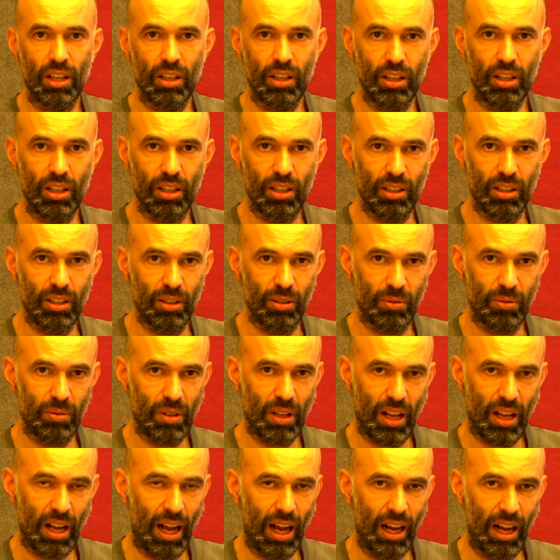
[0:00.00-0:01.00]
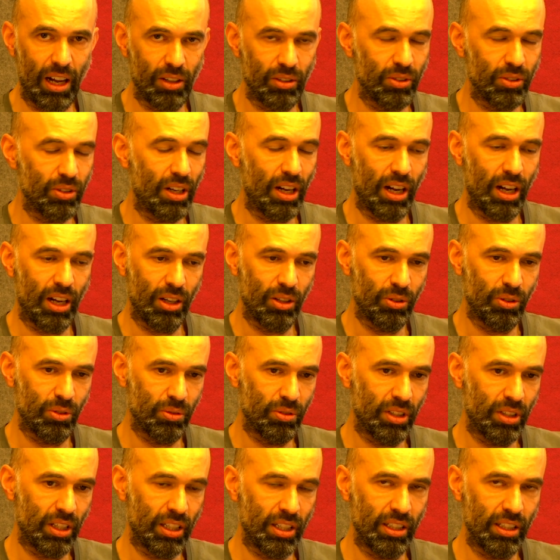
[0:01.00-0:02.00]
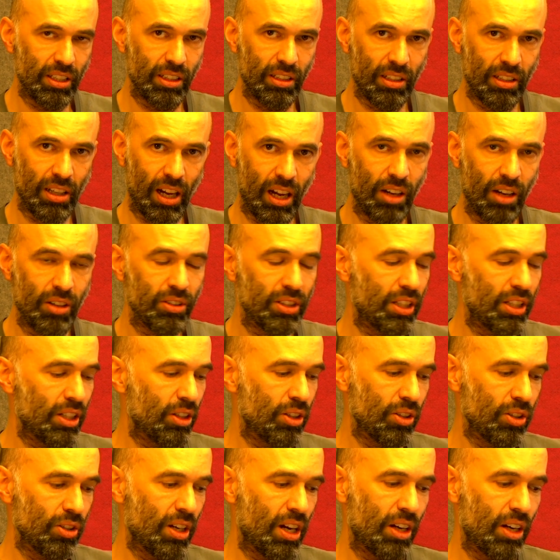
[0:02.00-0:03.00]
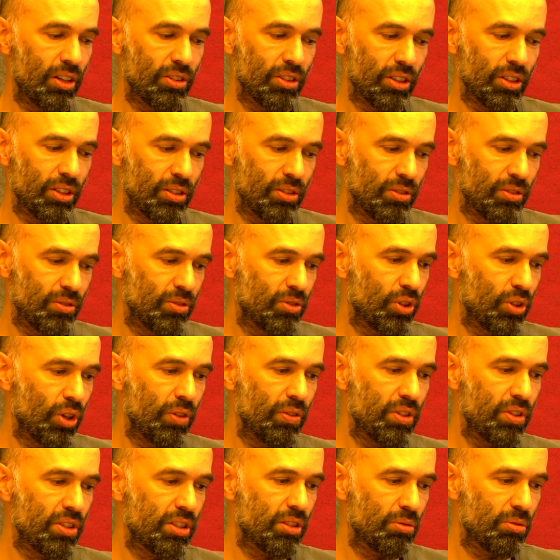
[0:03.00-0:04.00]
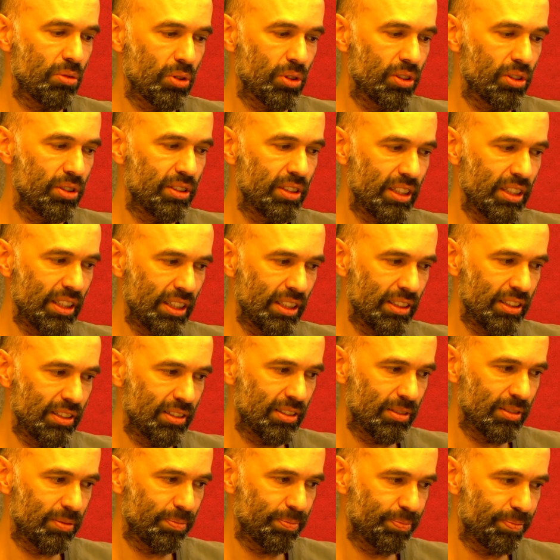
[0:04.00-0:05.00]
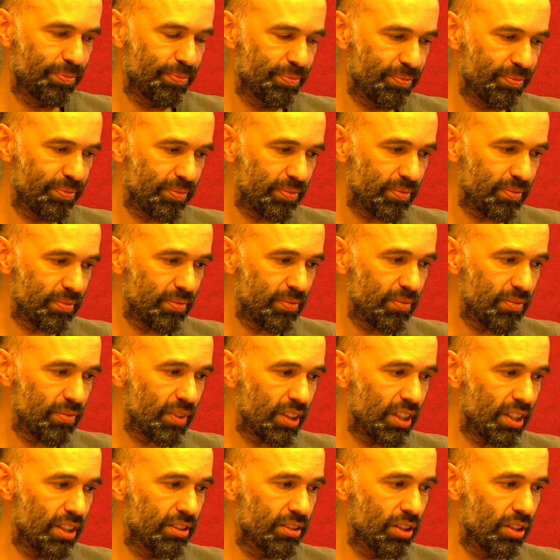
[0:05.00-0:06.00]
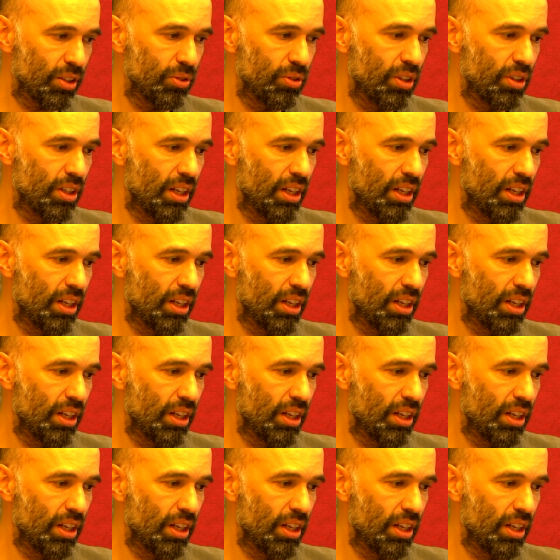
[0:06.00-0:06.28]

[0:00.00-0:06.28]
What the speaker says: how they are, how the service quality is. So